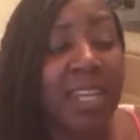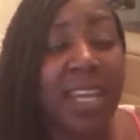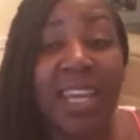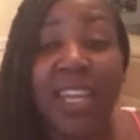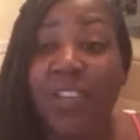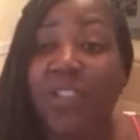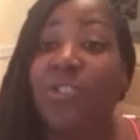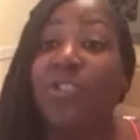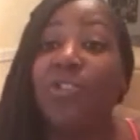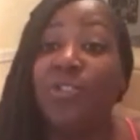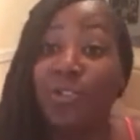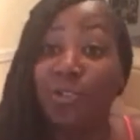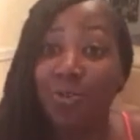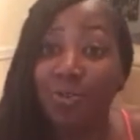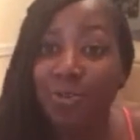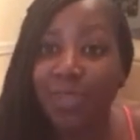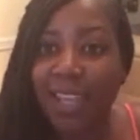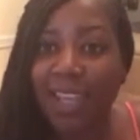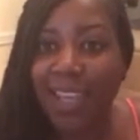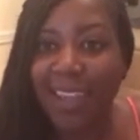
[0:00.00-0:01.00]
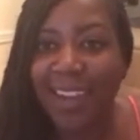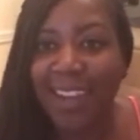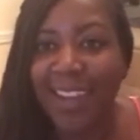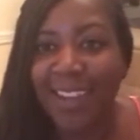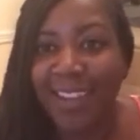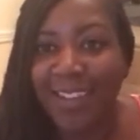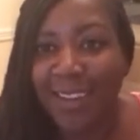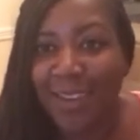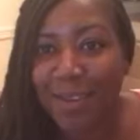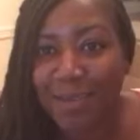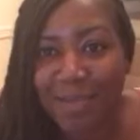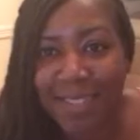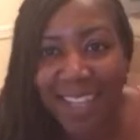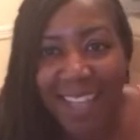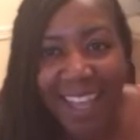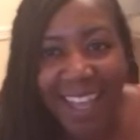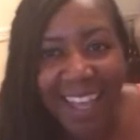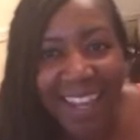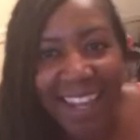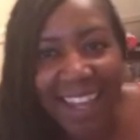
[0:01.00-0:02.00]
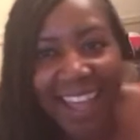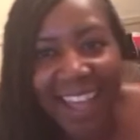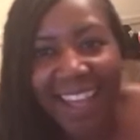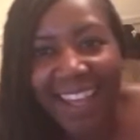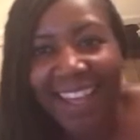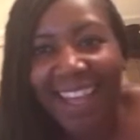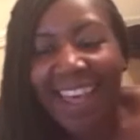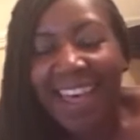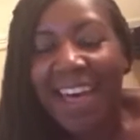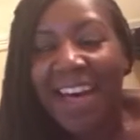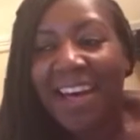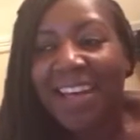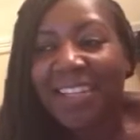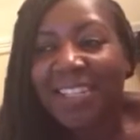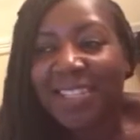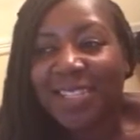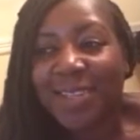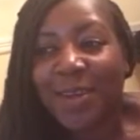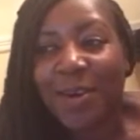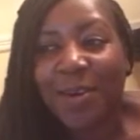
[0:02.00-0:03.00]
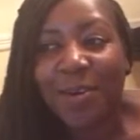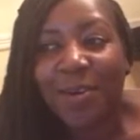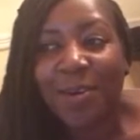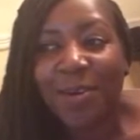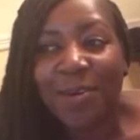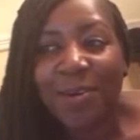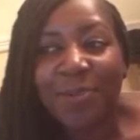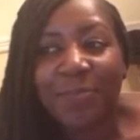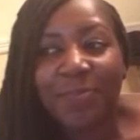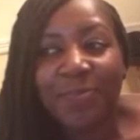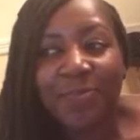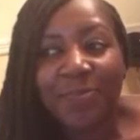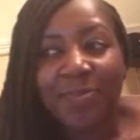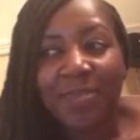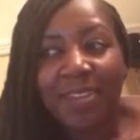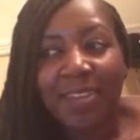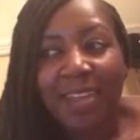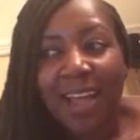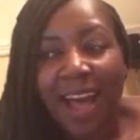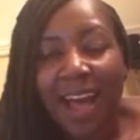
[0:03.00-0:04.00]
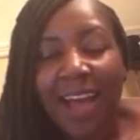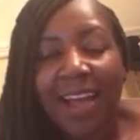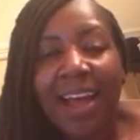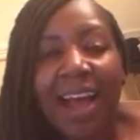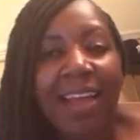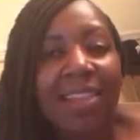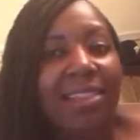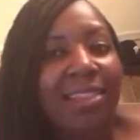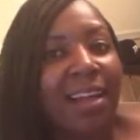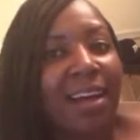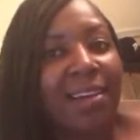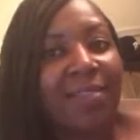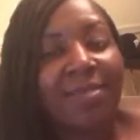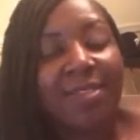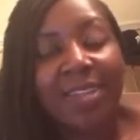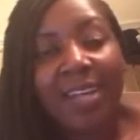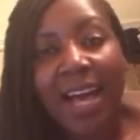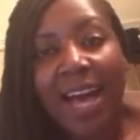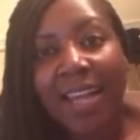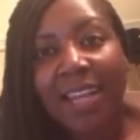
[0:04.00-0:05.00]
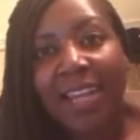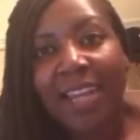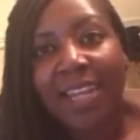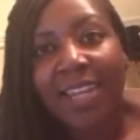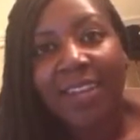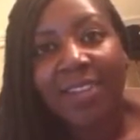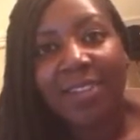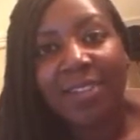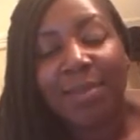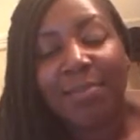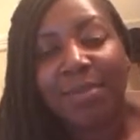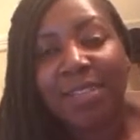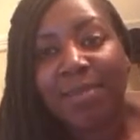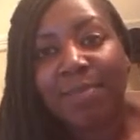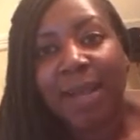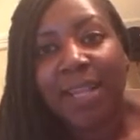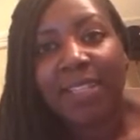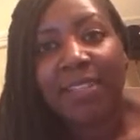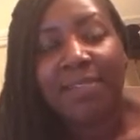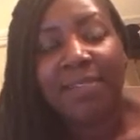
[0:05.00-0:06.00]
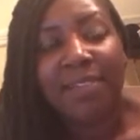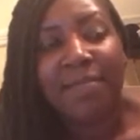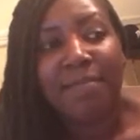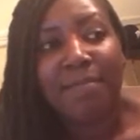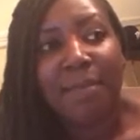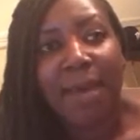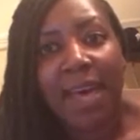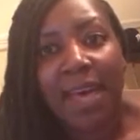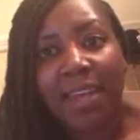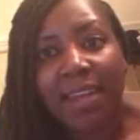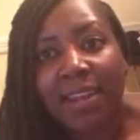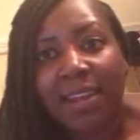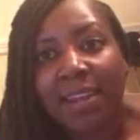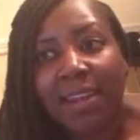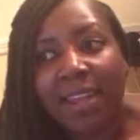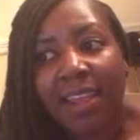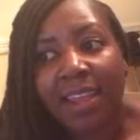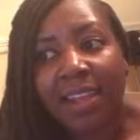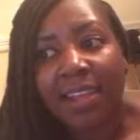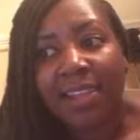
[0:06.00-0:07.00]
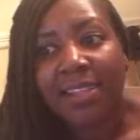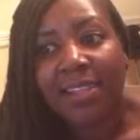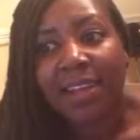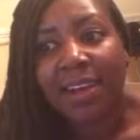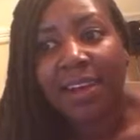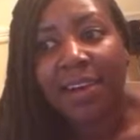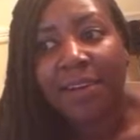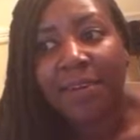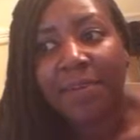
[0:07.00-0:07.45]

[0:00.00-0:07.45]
ish you did. You know what I'm saying? Like, so I love to kind of hear the perspectives of men, and